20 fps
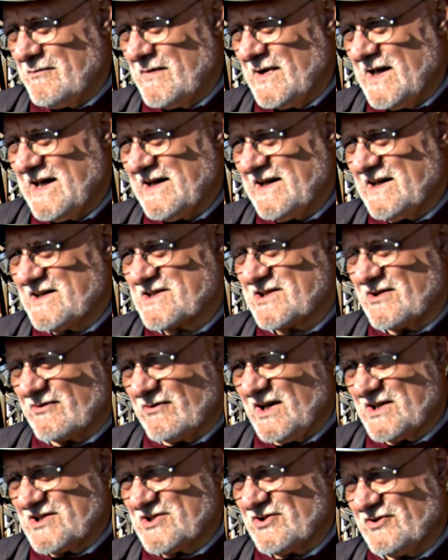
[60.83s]
and it's the
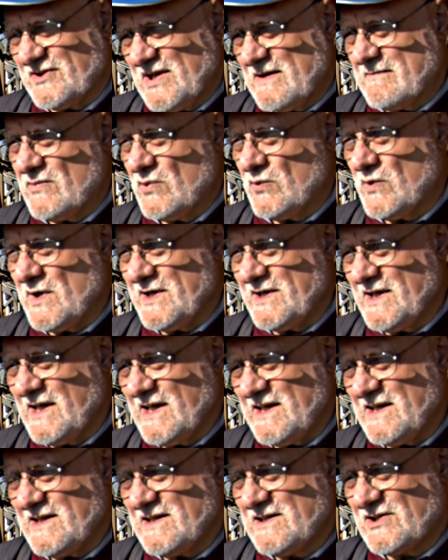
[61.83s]
right sort of timber we
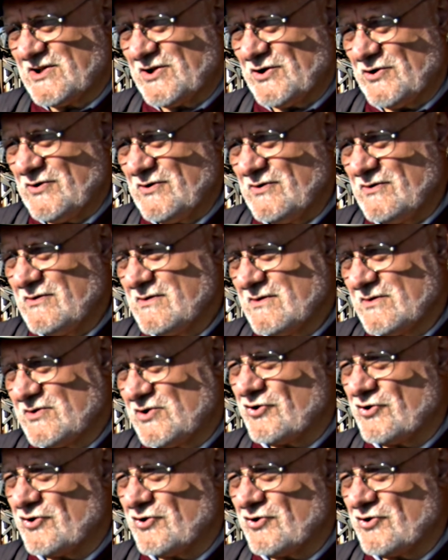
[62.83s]
need to do